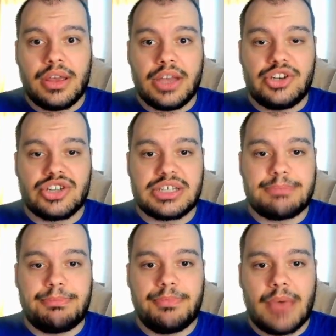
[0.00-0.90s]
and just
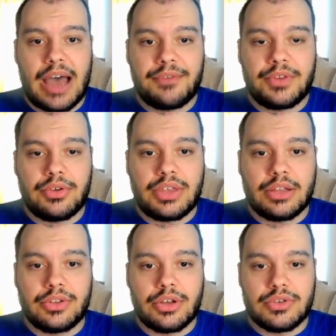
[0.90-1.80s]
after you kill
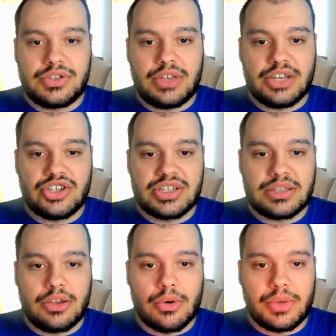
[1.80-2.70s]
those, you can
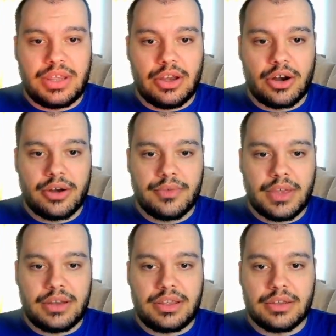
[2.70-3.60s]
just go here
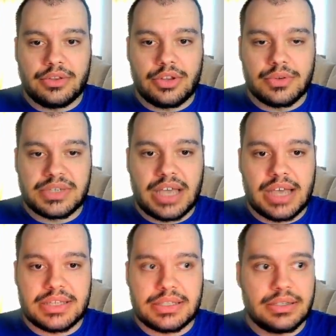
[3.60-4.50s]
and kill those
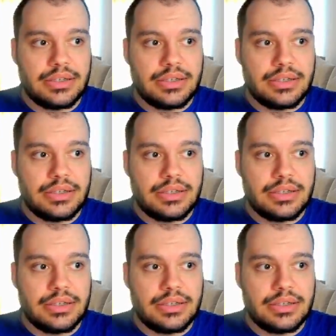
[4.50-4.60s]
guys.